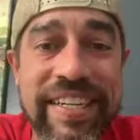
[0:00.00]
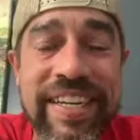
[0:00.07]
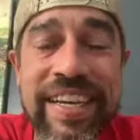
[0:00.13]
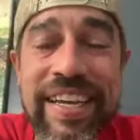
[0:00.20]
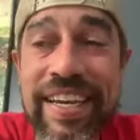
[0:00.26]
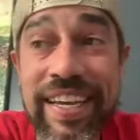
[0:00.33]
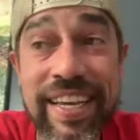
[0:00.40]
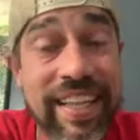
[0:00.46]
and
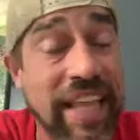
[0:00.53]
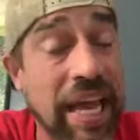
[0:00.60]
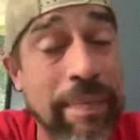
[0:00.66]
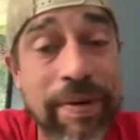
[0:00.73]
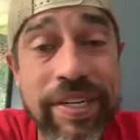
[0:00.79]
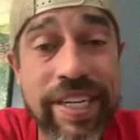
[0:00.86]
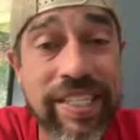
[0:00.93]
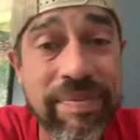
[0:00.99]
they
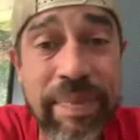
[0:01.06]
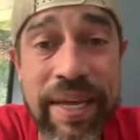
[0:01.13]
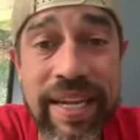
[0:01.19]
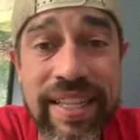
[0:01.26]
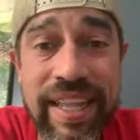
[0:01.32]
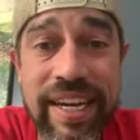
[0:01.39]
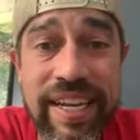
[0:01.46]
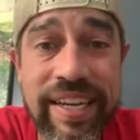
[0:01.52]

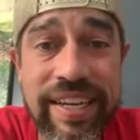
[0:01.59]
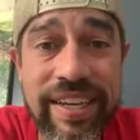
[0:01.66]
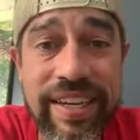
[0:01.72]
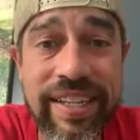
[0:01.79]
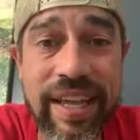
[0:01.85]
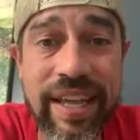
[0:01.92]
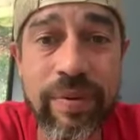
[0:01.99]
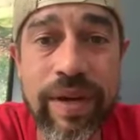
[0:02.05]
participated. They did
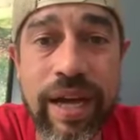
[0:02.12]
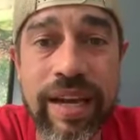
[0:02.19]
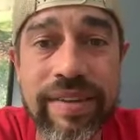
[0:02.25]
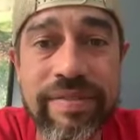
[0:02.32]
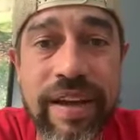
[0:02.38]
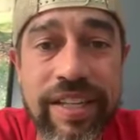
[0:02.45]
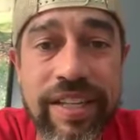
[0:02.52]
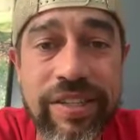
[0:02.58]
good. They kind
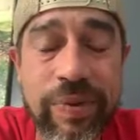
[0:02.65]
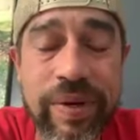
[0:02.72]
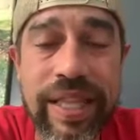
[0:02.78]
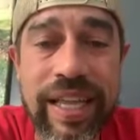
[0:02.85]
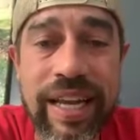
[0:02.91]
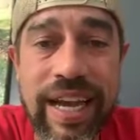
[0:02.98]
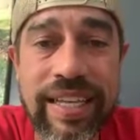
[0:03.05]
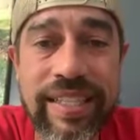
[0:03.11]
of got to where
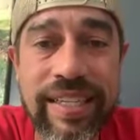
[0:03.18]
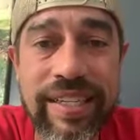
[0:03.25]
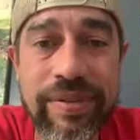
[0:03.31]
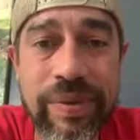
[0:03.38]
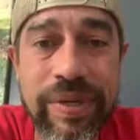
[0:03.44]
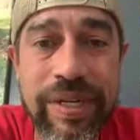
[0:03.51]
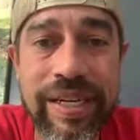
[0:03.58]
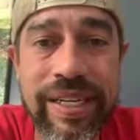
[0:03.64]
they liked it
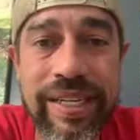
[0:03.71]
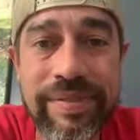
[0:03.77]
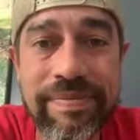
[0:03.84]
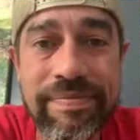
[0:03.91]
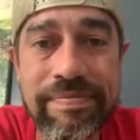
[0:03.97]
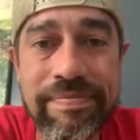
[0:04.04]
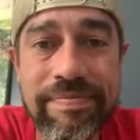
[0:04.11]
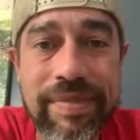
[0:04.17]
and wanted it
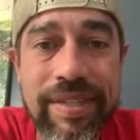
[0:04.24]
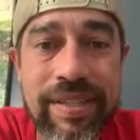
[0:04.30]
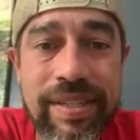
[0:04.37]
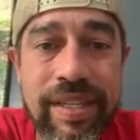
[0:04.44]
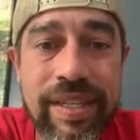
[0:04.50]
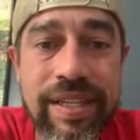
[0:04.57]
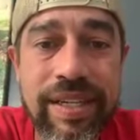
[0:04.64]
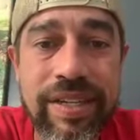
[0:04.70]

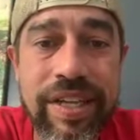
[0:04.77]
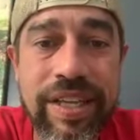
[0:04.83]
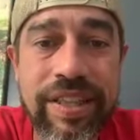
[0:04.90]
because